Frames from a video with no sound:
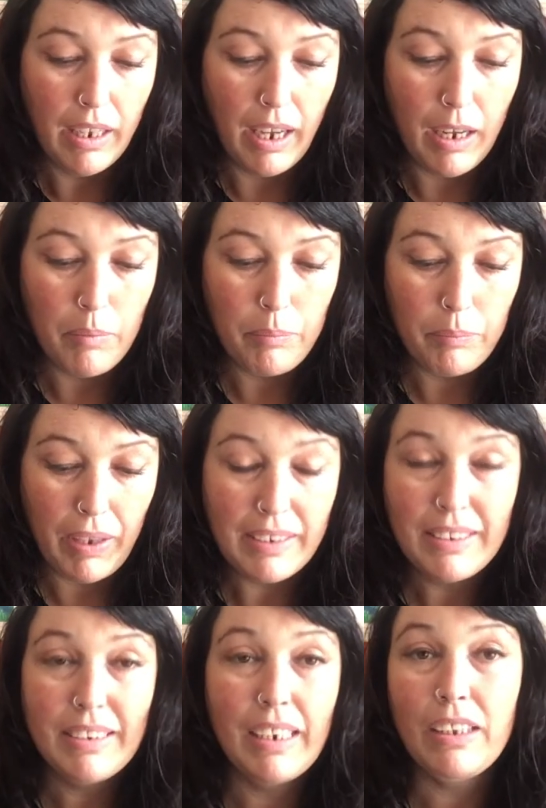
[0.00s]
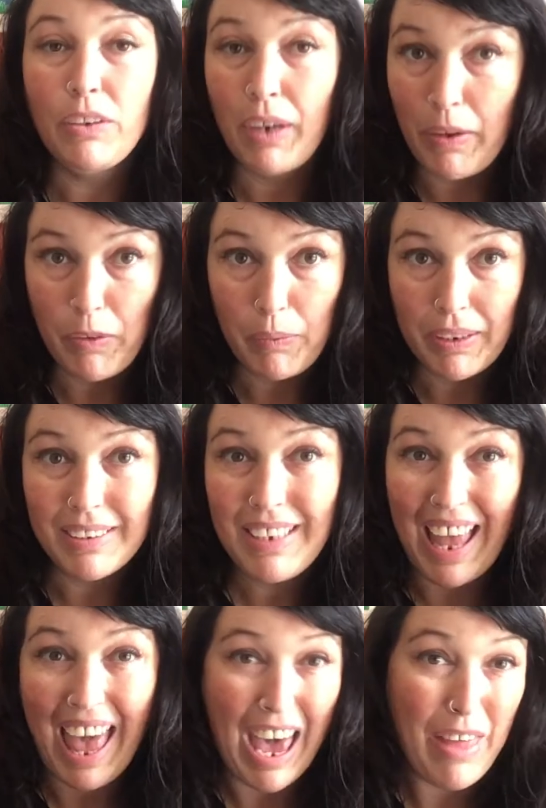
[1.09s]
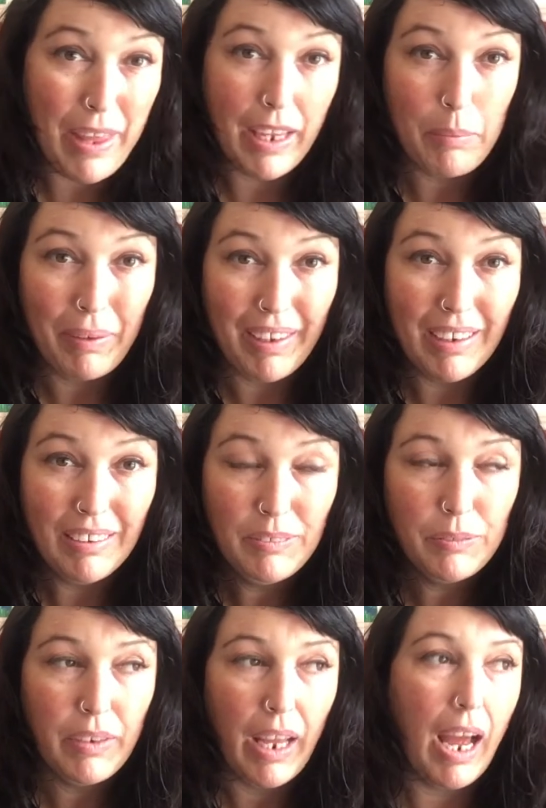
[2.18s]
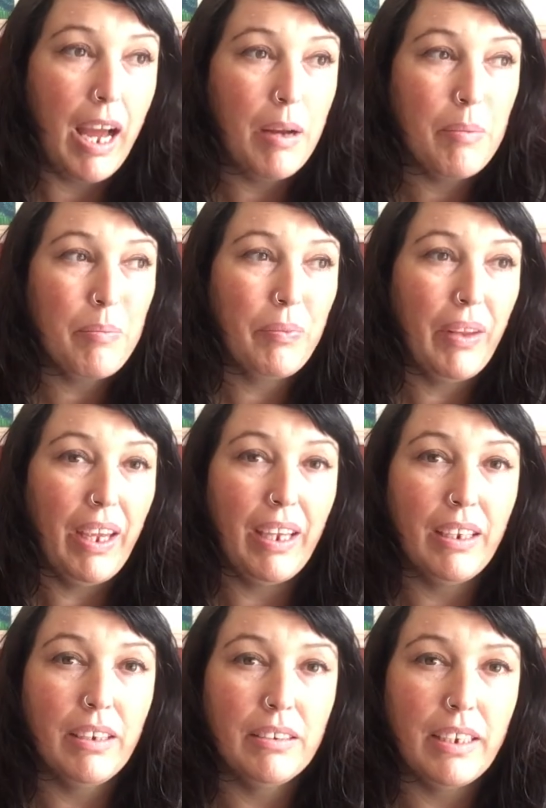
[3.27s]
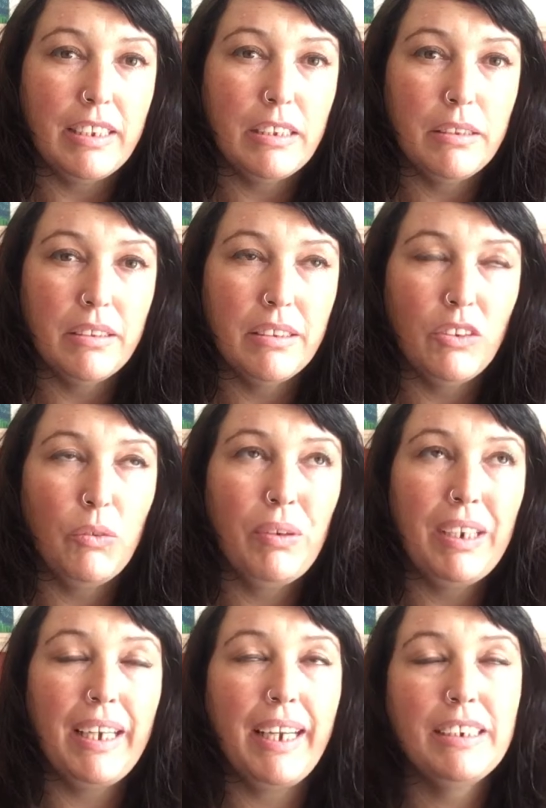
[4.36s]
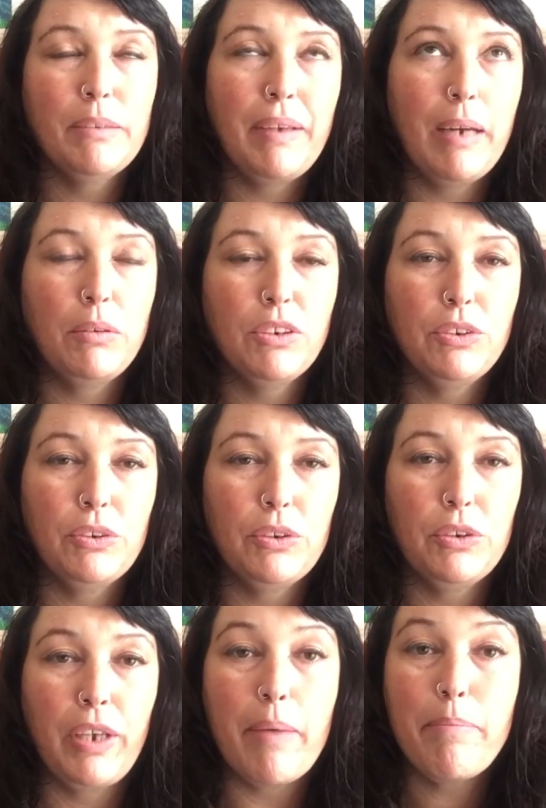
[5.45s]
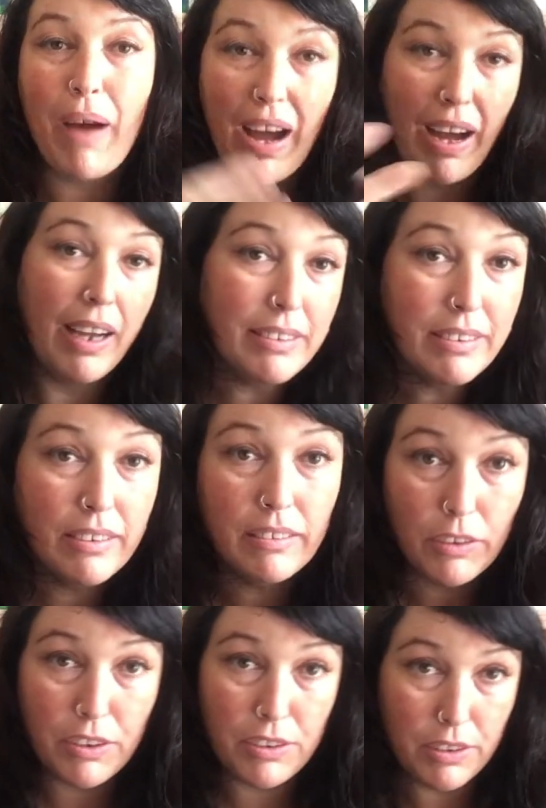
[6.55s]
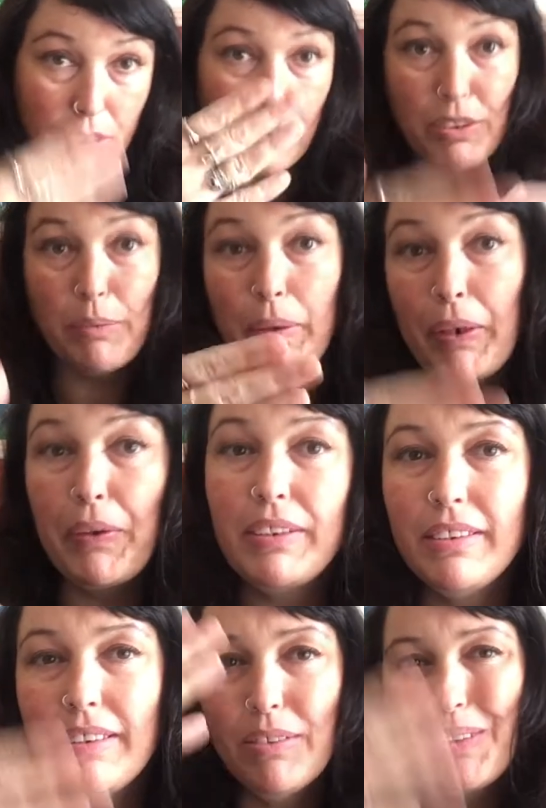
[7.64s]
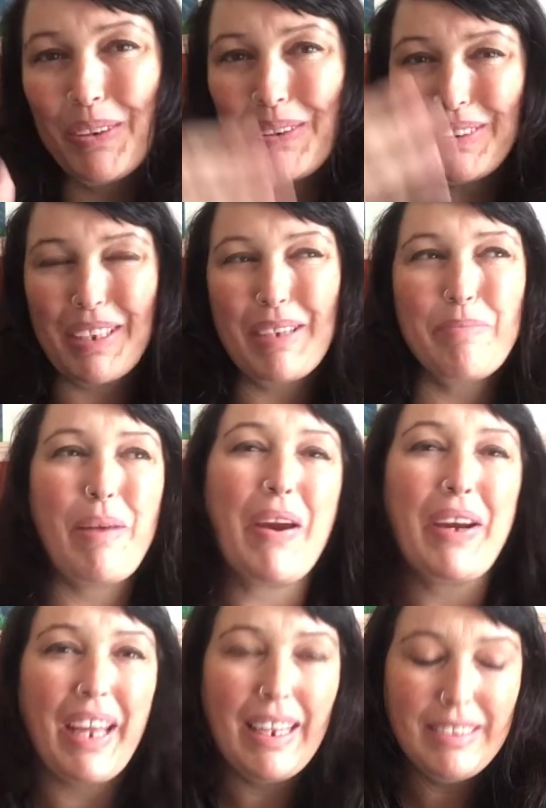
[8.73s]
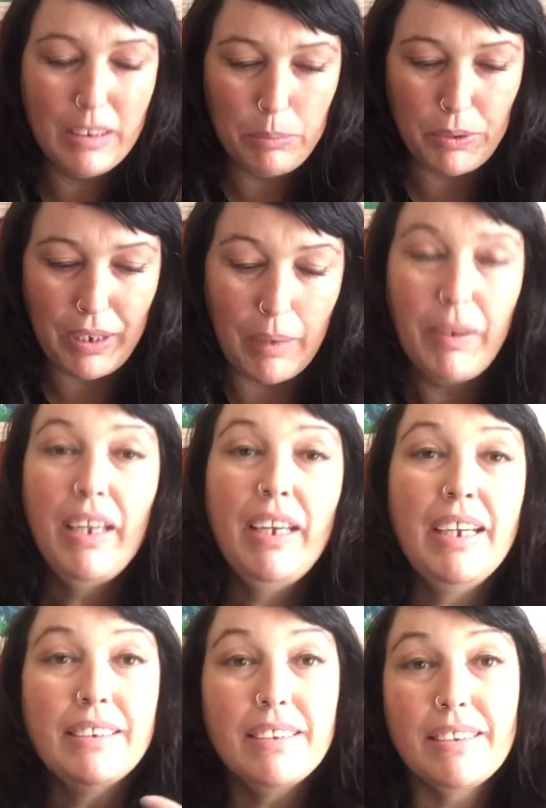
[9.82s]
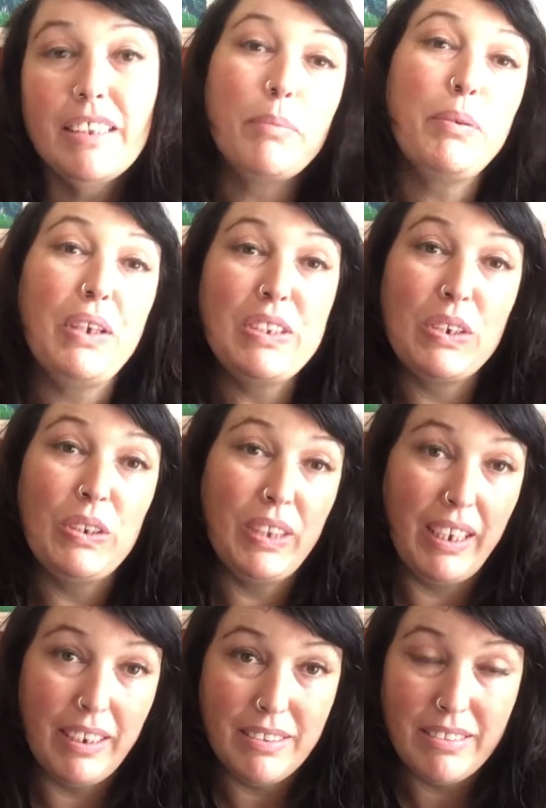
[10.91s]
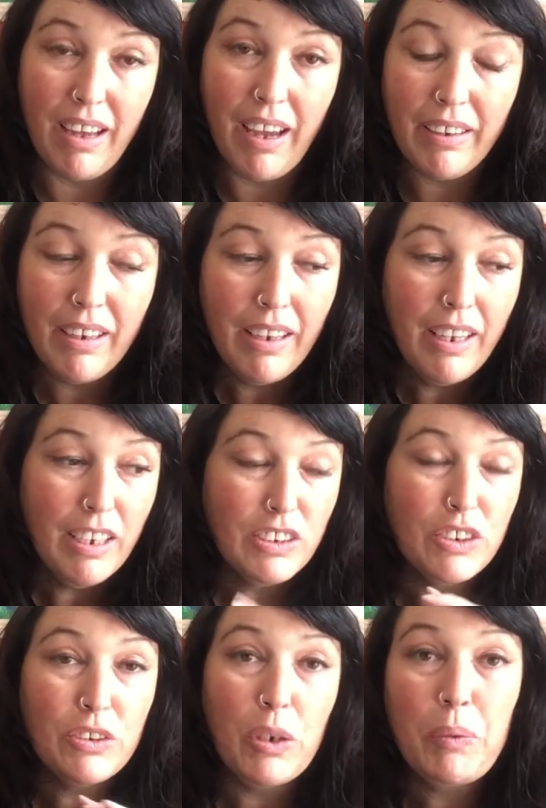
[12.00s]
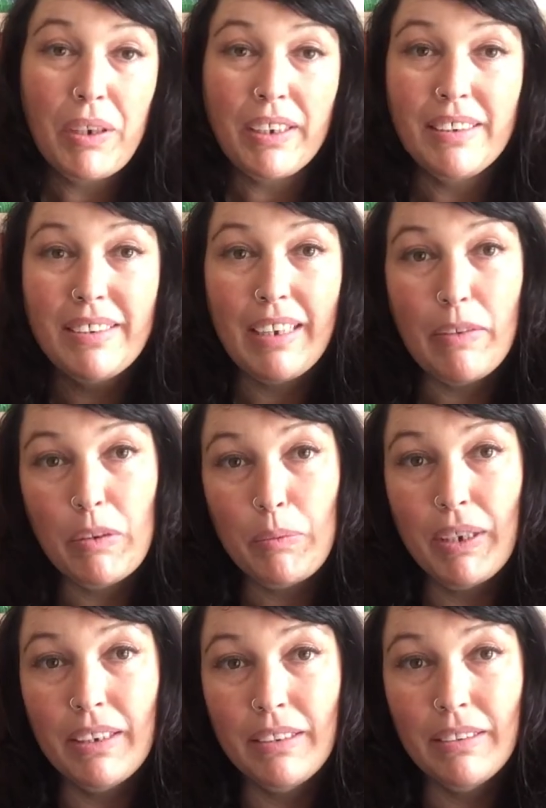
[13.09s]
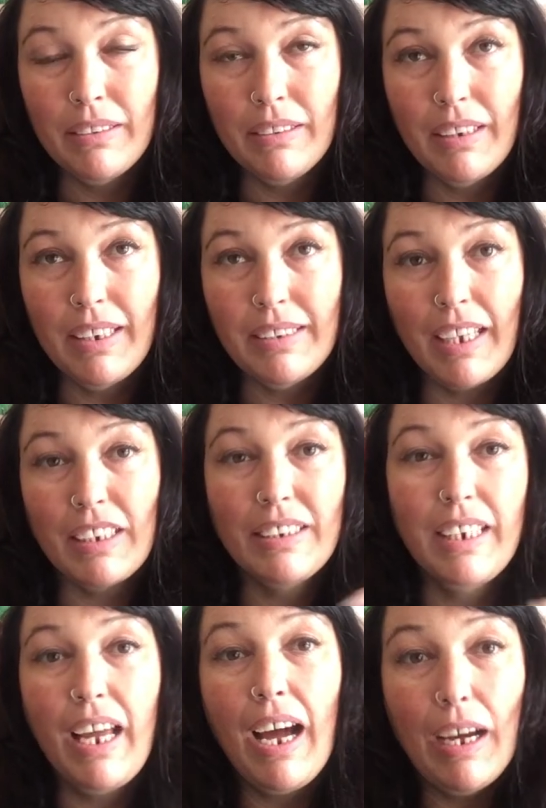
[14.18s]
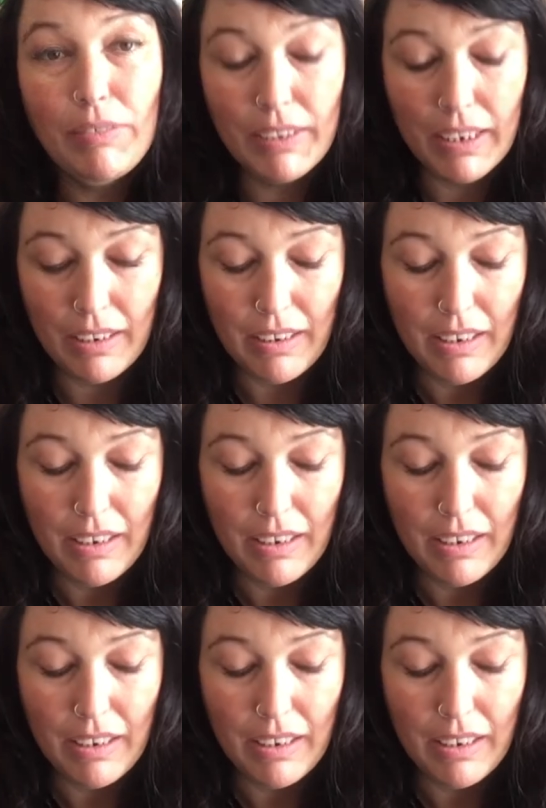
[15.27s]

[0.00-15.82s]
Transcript: Understand that not everyone is how they appear, and you really need to be able to get past those appearances or those barricades that are put up to see the person on the inside, to know what it is that everyone is actually after.